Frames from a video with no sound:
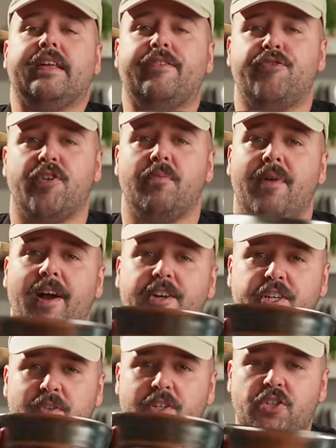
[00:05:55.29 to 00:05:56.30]
If you want to buy a
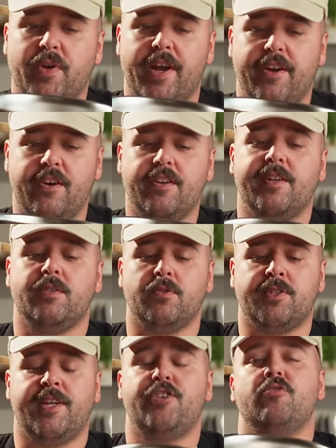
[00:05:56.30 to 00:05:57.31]
chinois strainer, this
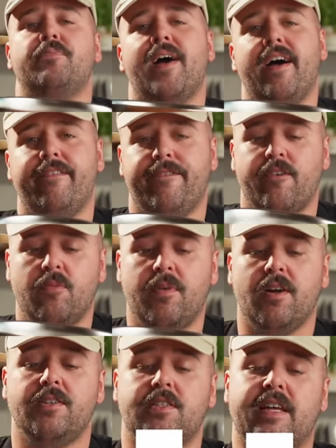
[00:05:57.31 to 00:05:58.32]
will set you back for
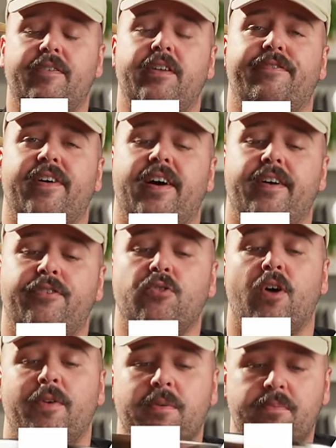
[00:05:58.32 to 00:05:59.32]
about 75
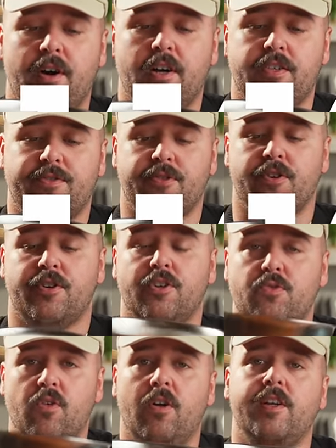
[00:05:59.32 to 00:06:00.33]
to 100 bucks for a
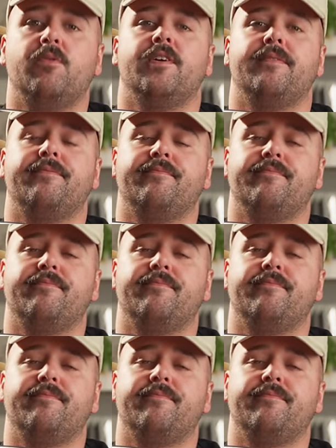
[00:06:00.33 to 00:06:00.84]
good quality one.